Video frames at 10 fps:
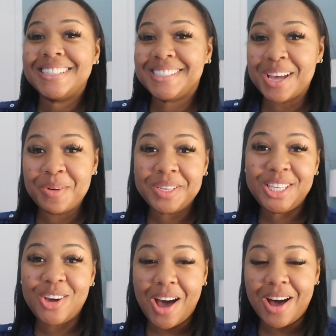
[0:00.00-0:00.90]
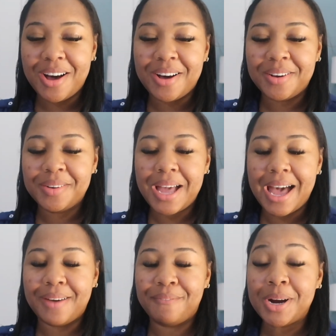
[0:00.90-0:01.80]
So y'all,
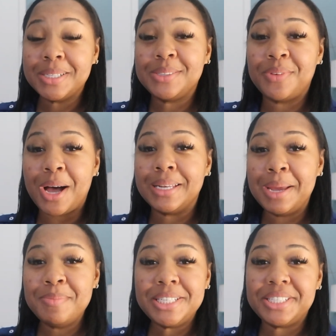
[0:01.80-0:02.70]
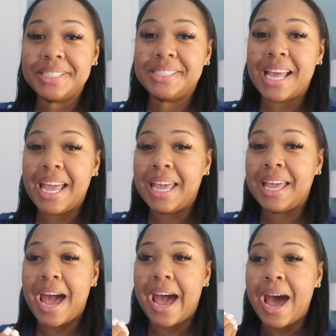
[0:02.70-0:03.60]
first of all, let me just
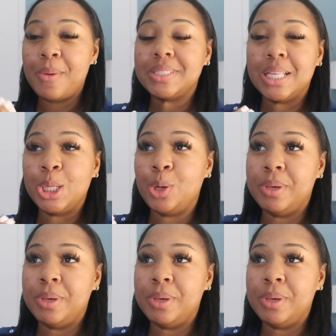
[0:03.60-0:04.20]
say I was a little